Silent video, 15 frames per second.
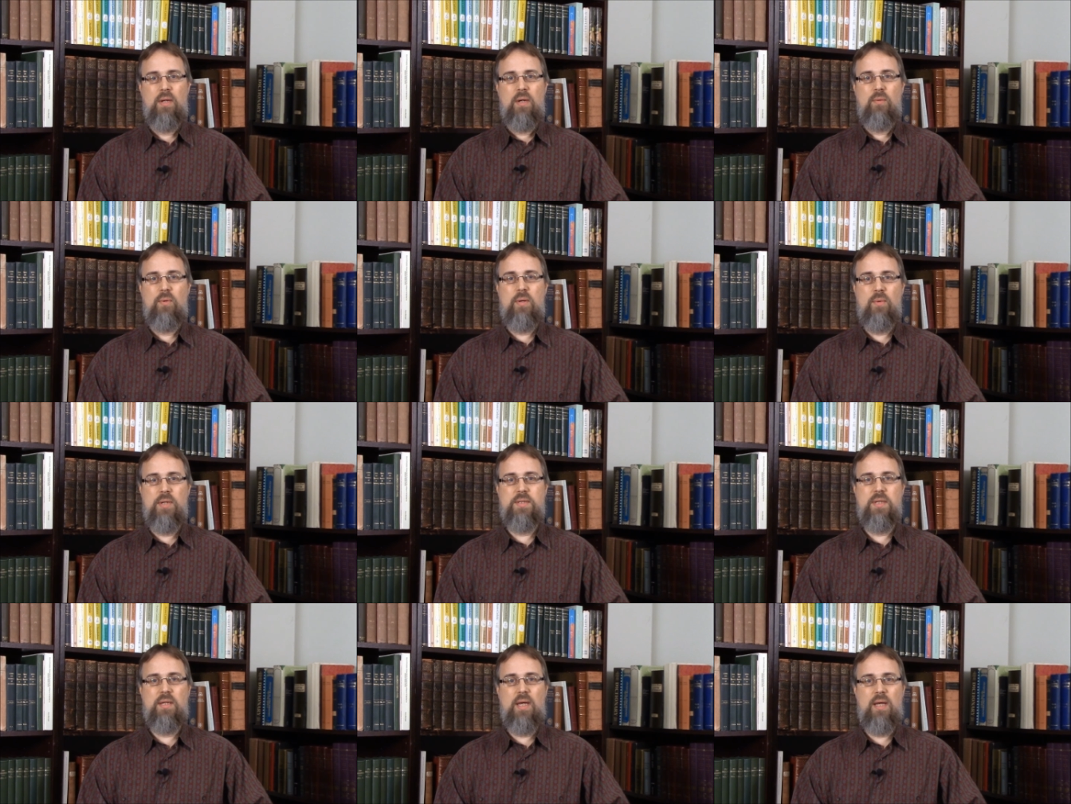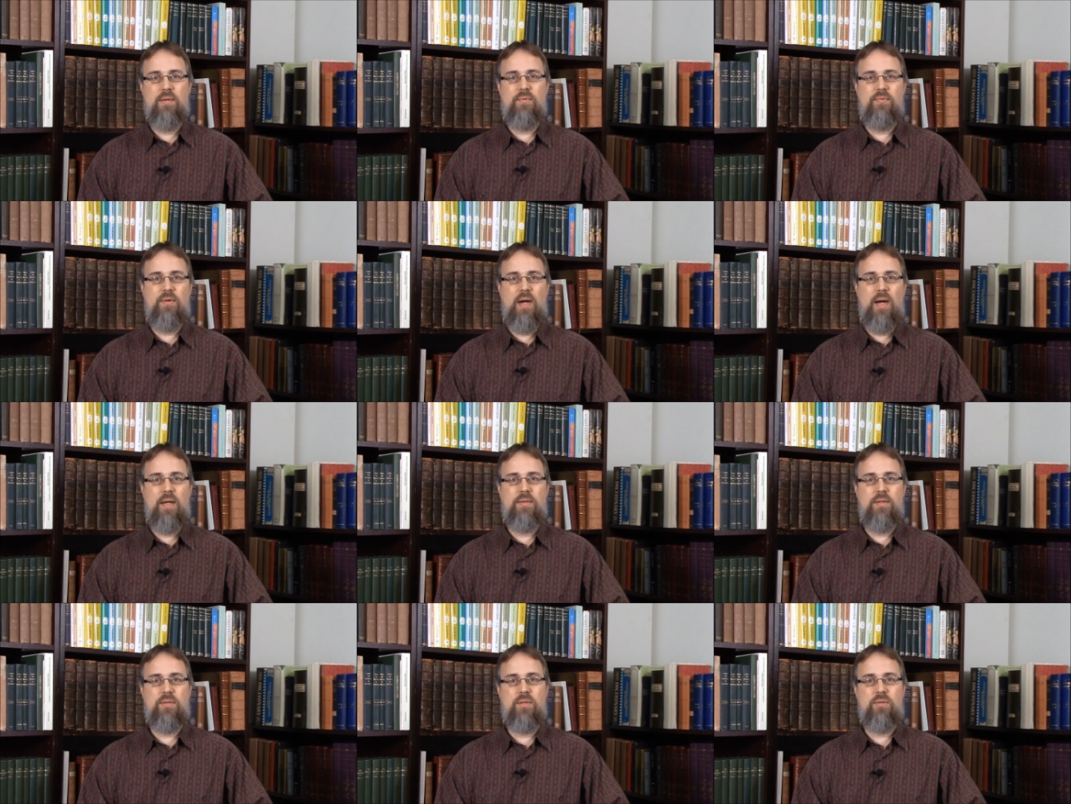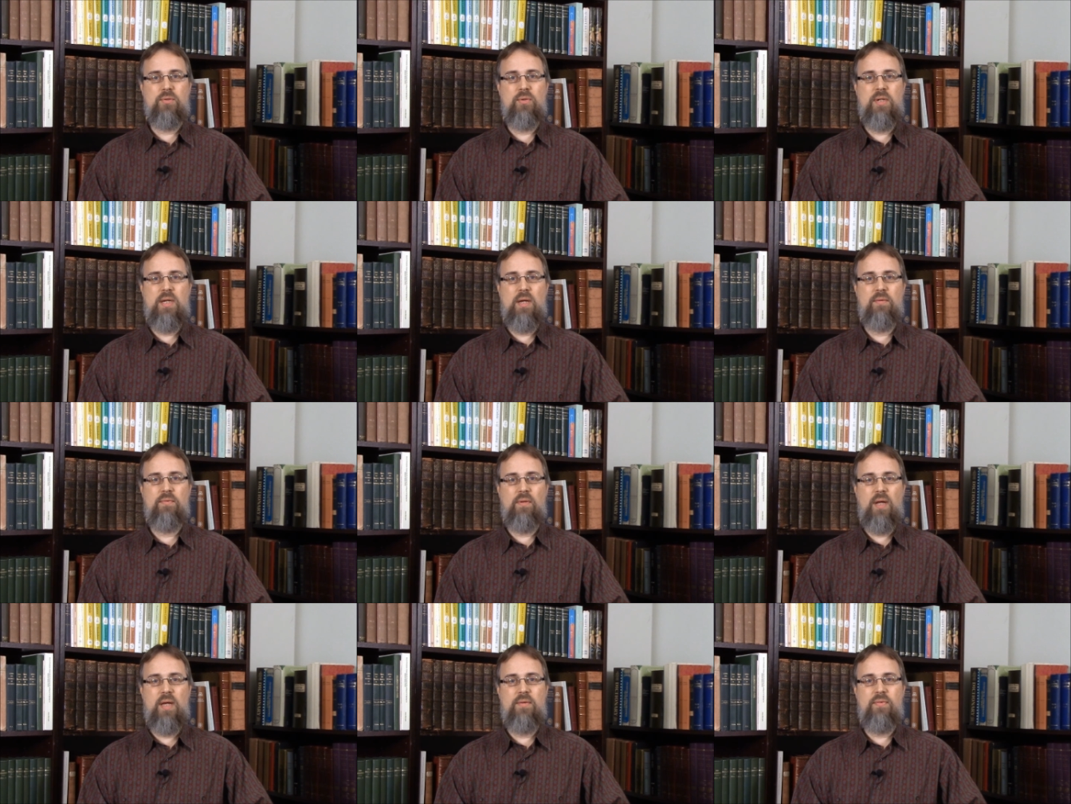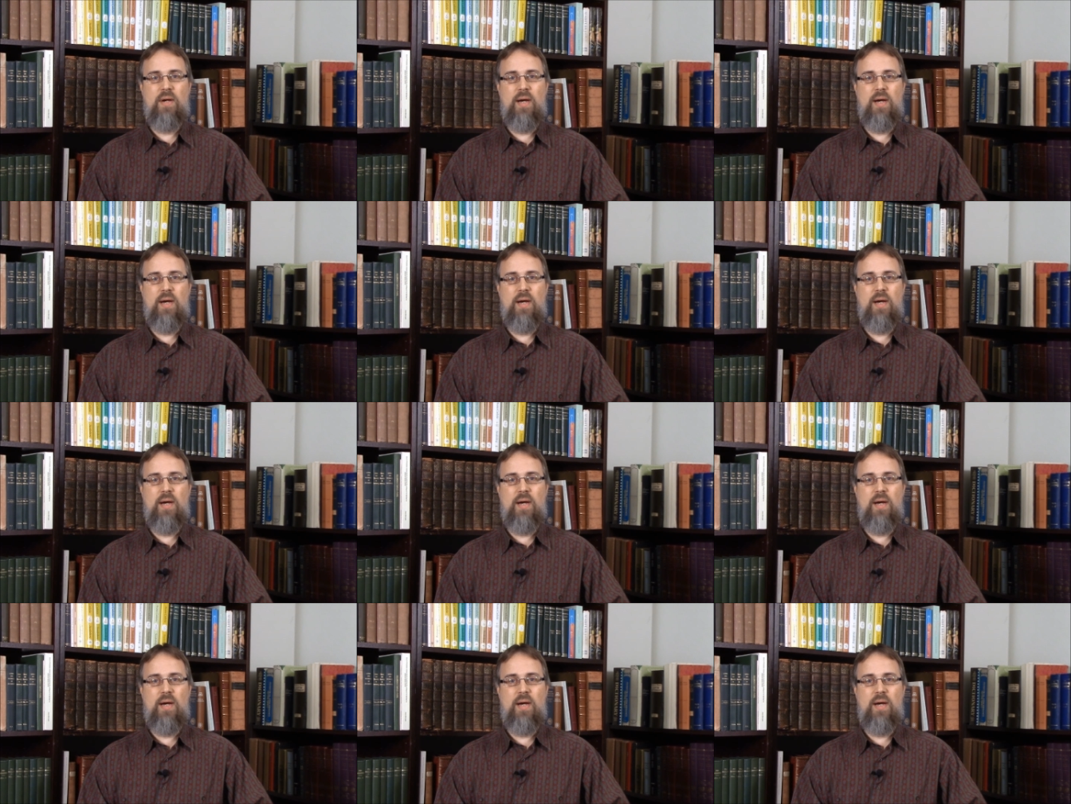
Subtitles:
we once again find that the tree of life